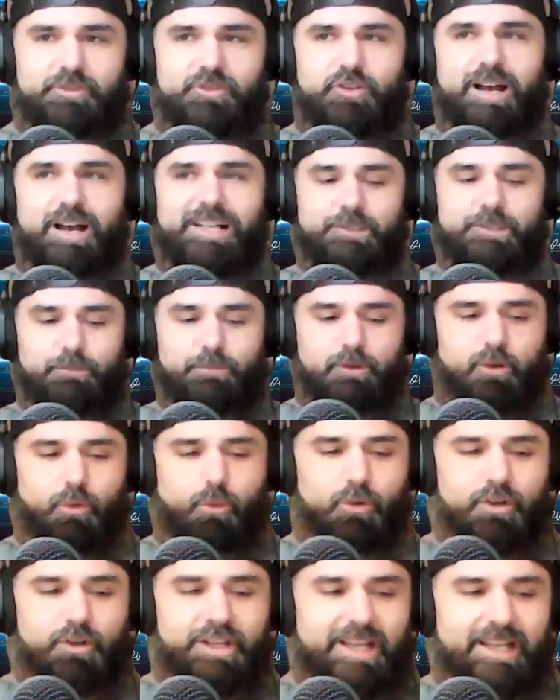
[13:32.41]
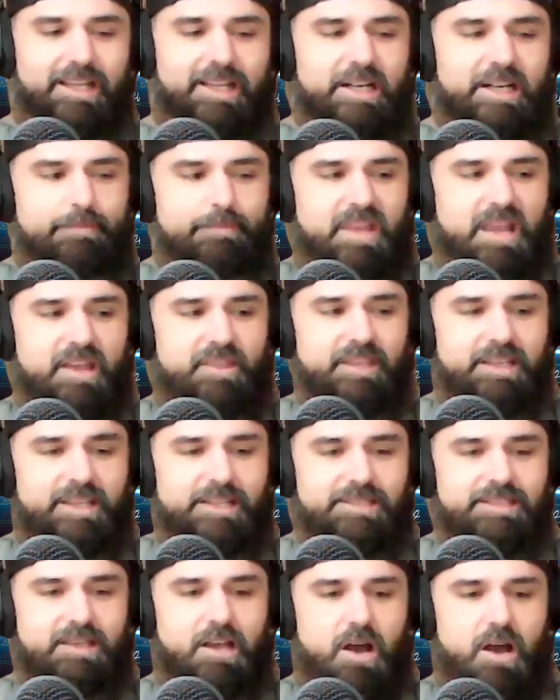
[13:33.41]
When you guys are recording in
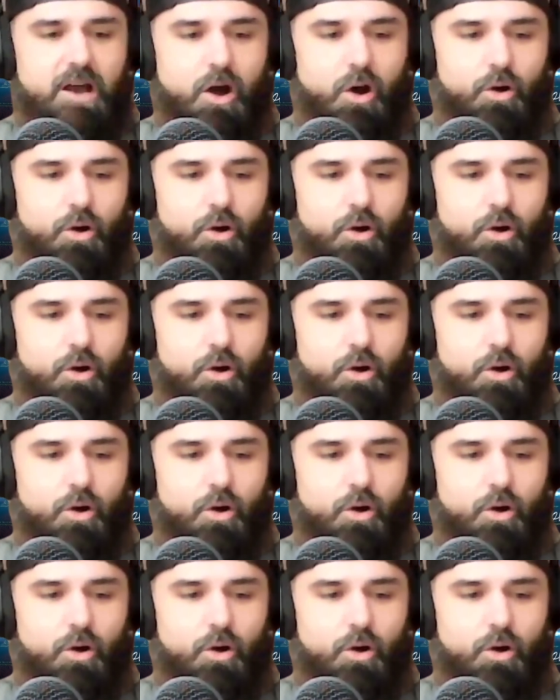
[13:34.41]
these